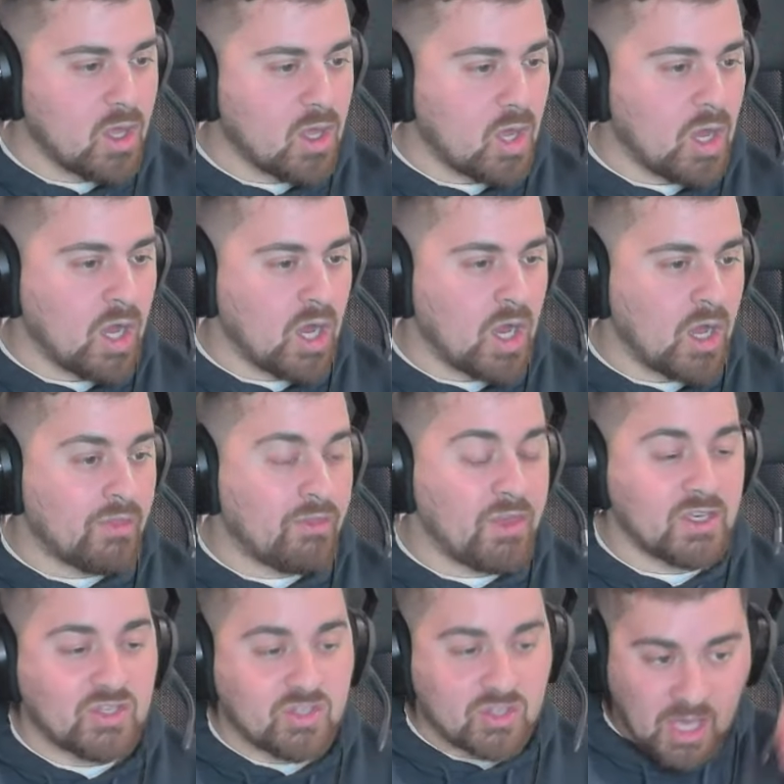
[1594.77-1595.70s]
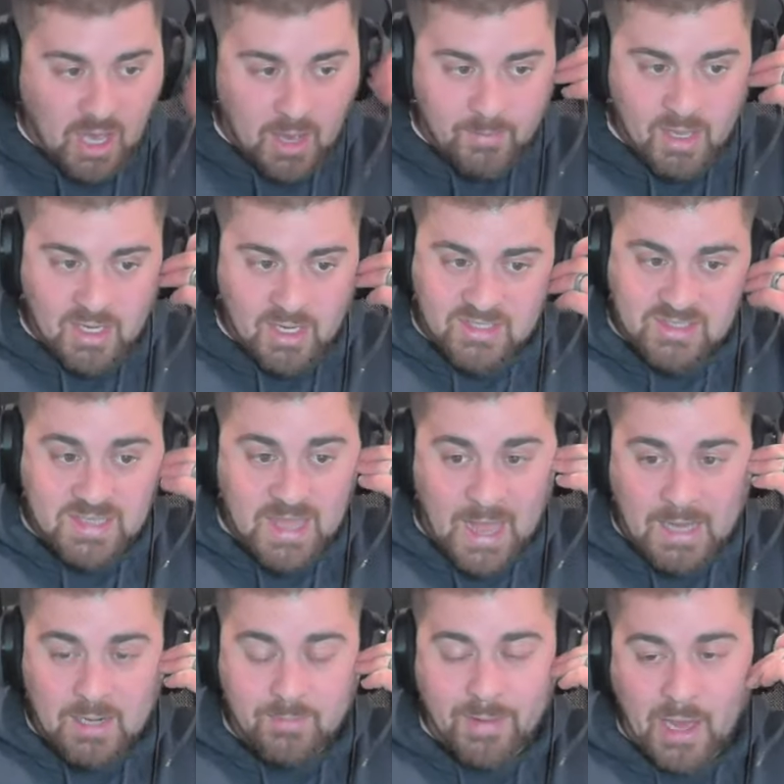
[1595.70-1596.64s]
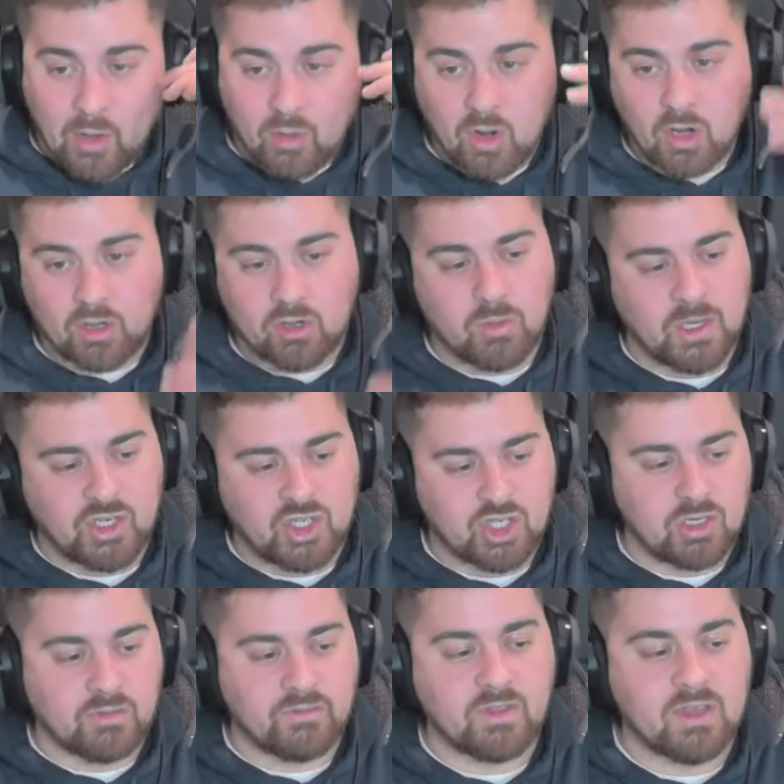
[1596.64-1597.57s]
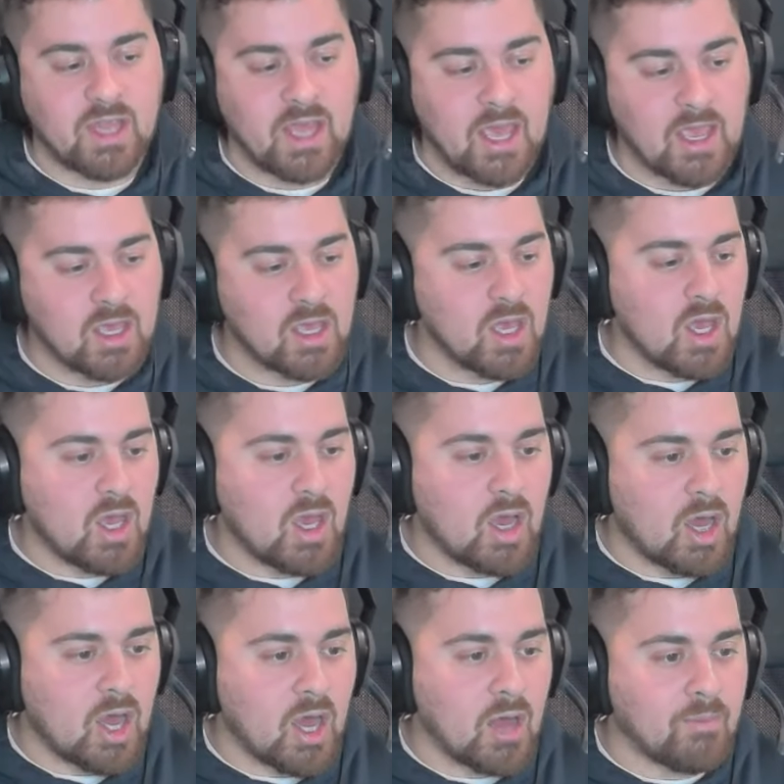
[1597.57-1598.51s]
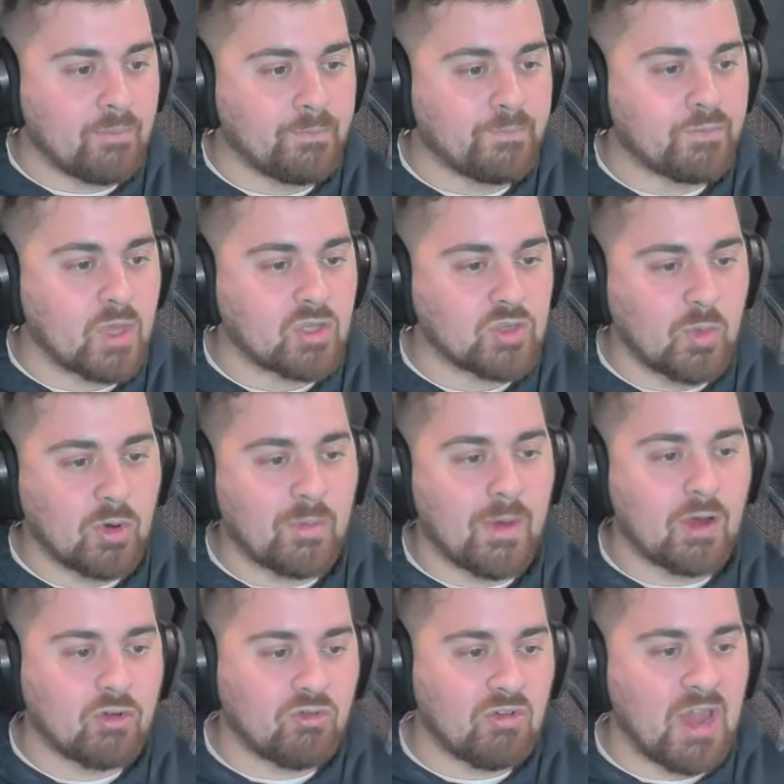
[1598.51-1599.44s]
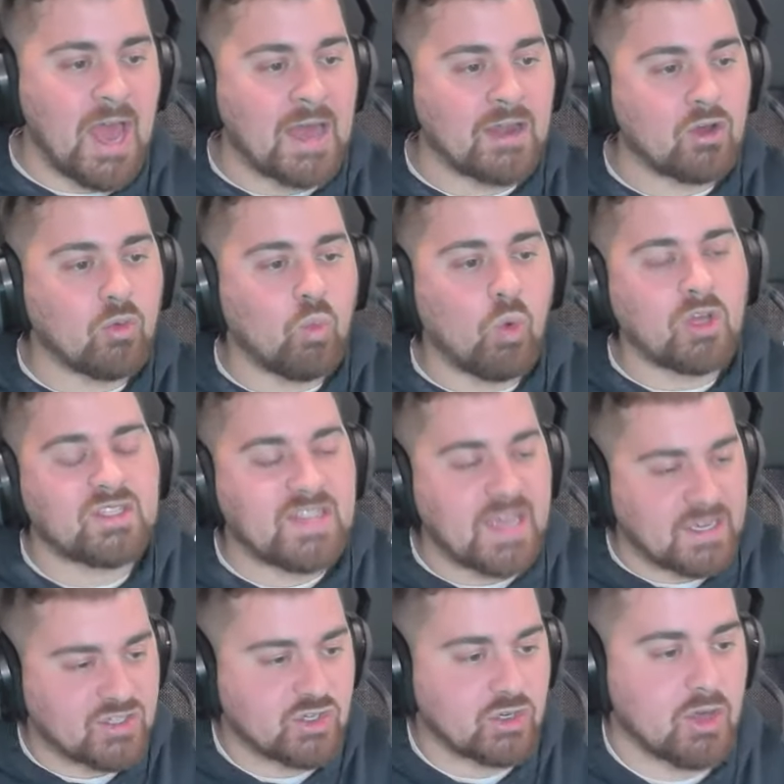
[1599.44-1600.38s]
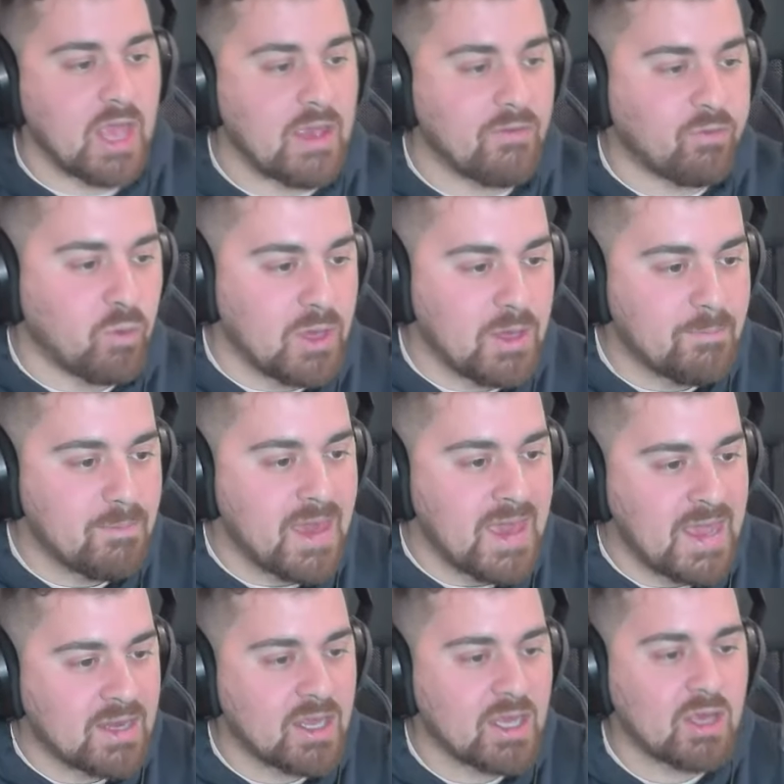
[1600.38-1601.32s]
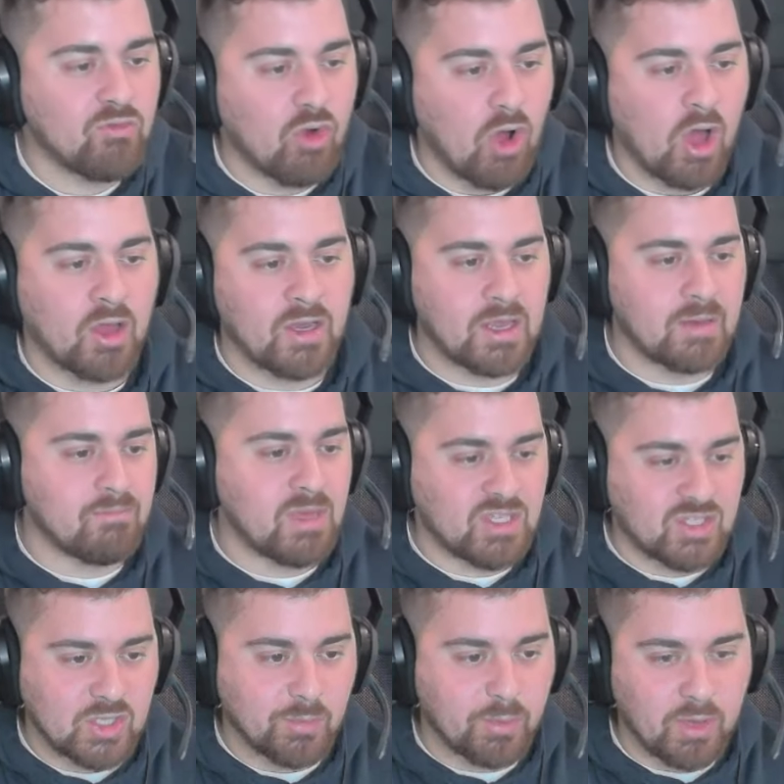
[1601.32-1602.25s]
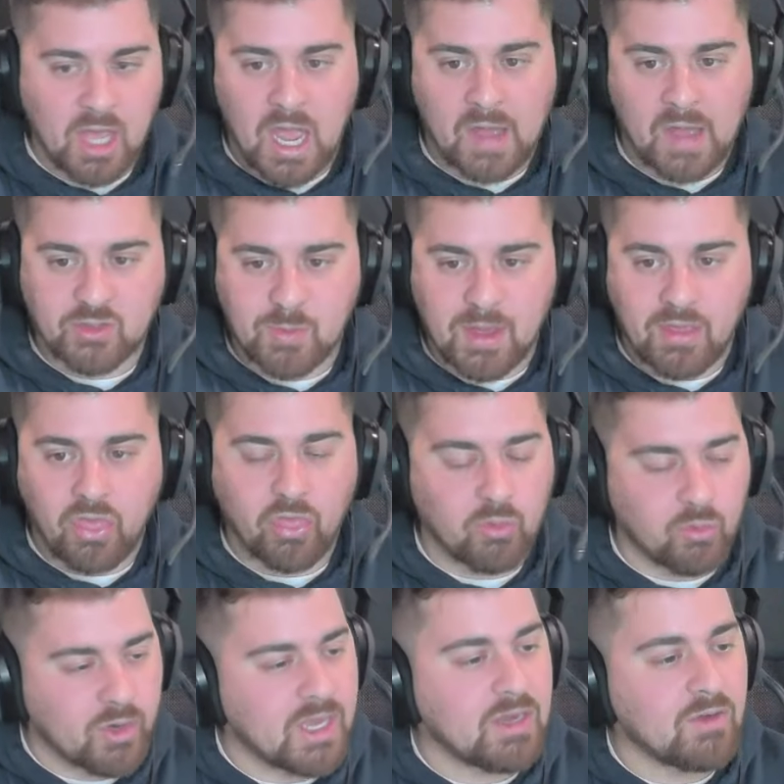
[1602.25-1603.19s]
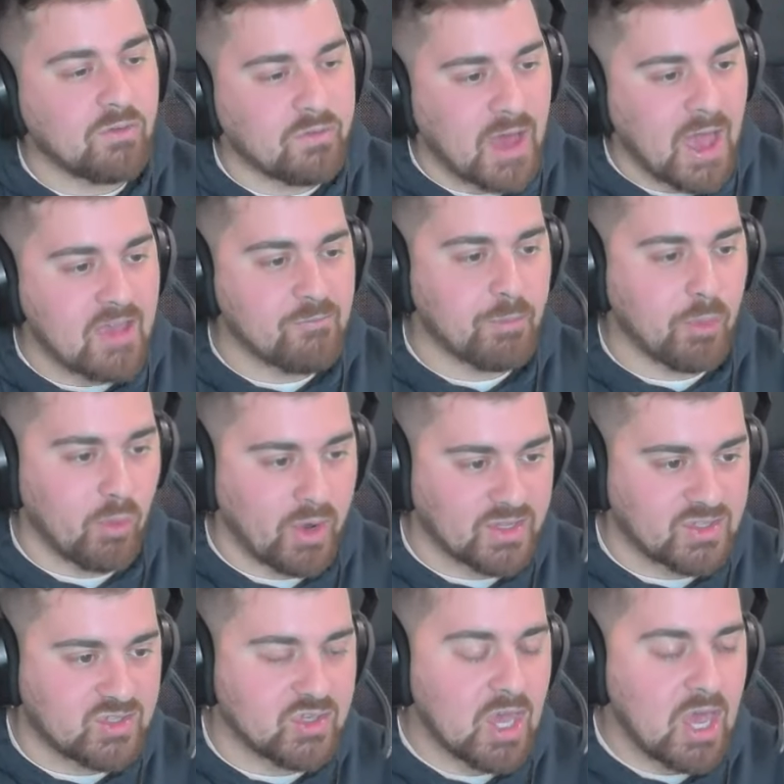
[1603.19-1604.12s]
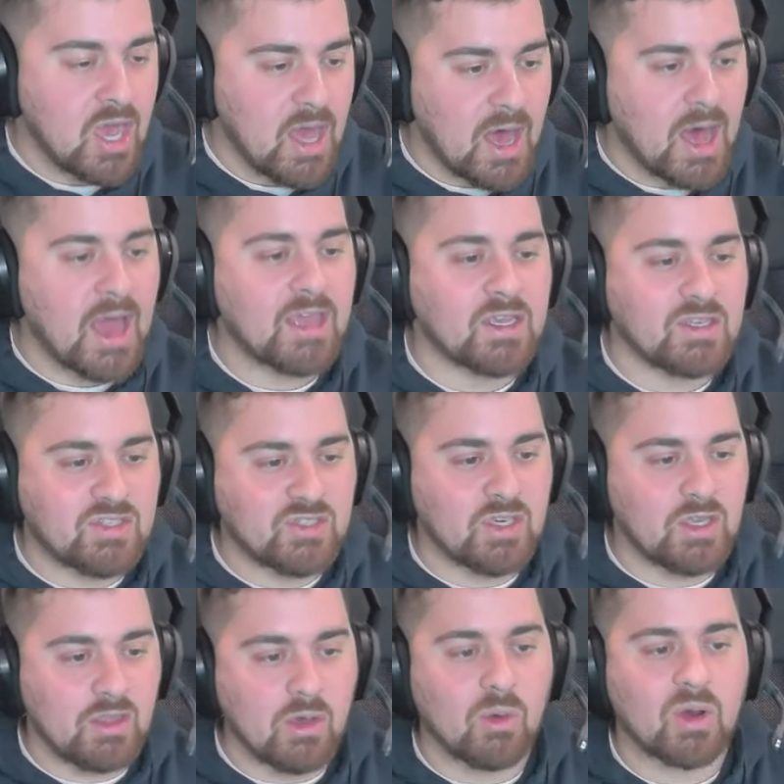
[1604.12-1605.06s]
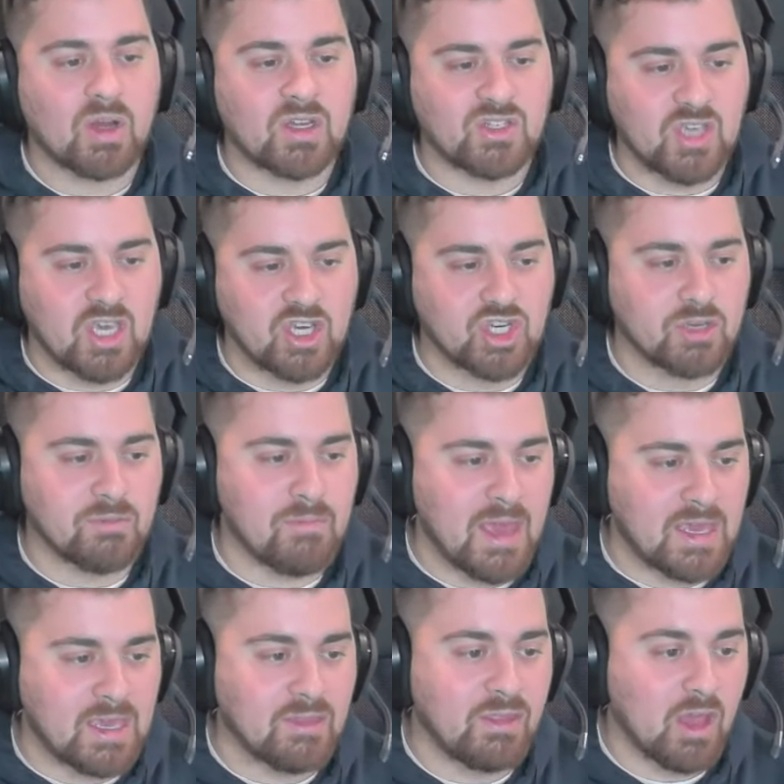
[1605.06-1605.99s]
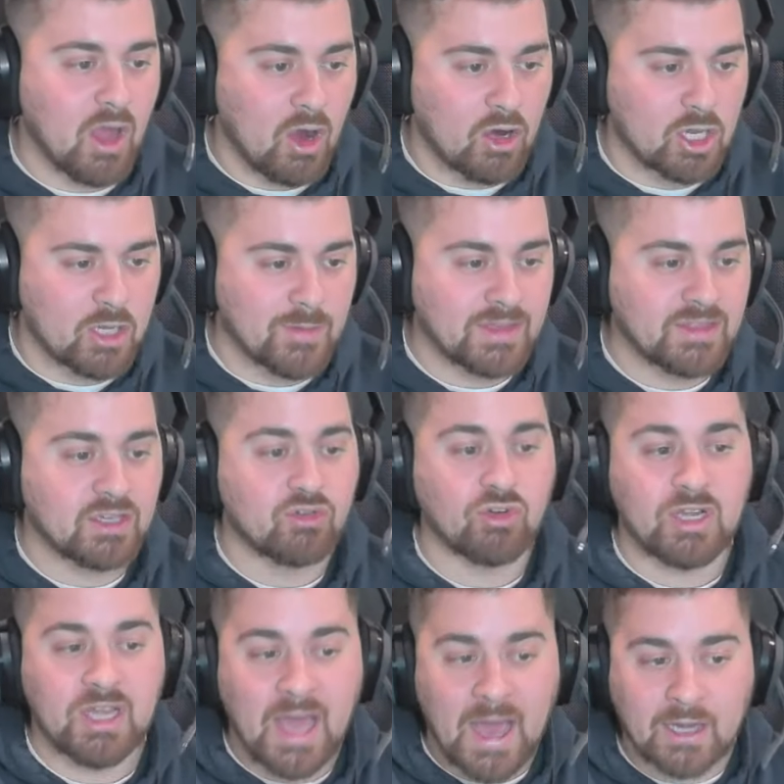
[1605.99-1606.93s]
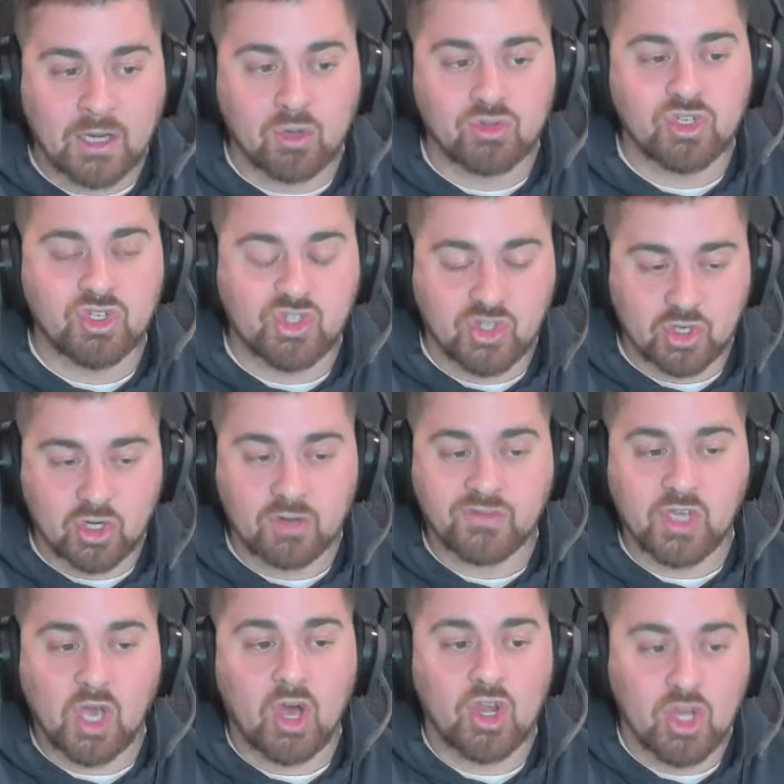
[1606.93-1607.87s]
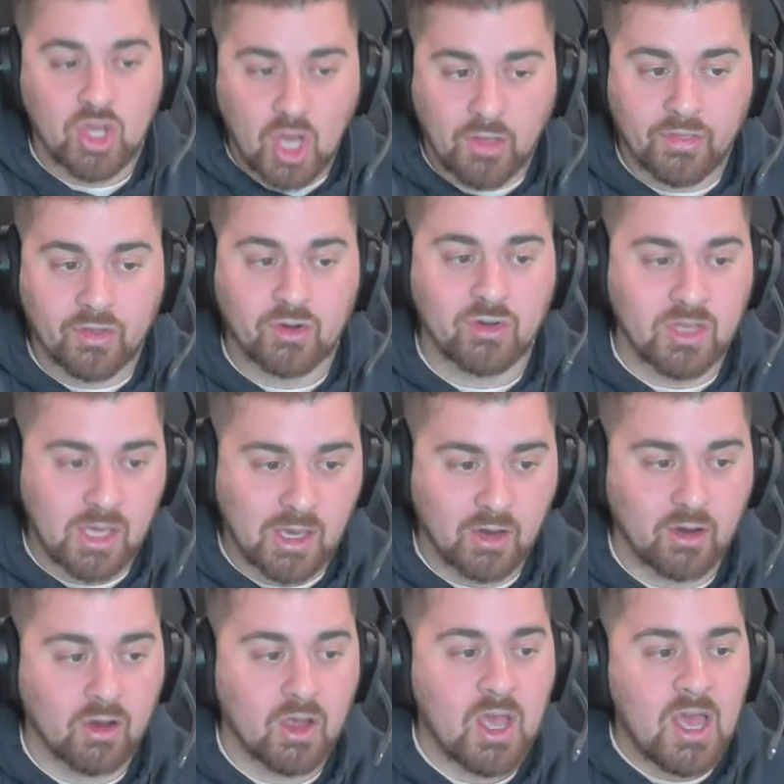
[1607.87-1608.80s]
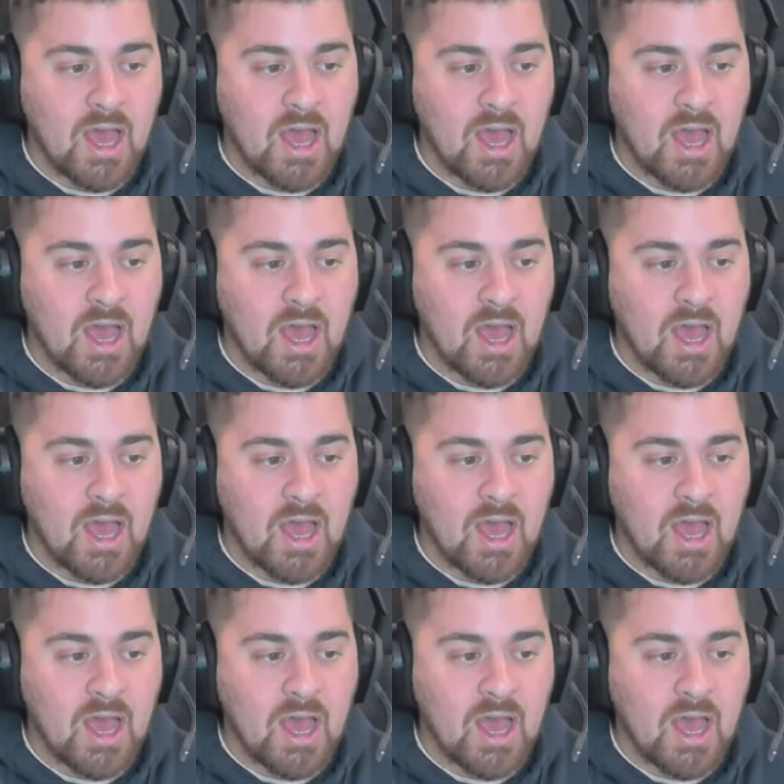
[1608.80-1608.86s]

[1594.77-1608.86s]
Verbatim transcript: Uh, this comment is not about our question of the day, um, it's more about Granato. One texter. If we made a run and missed the playoffs by three to five points, I could see the organization making the argument that Granato deserves another year.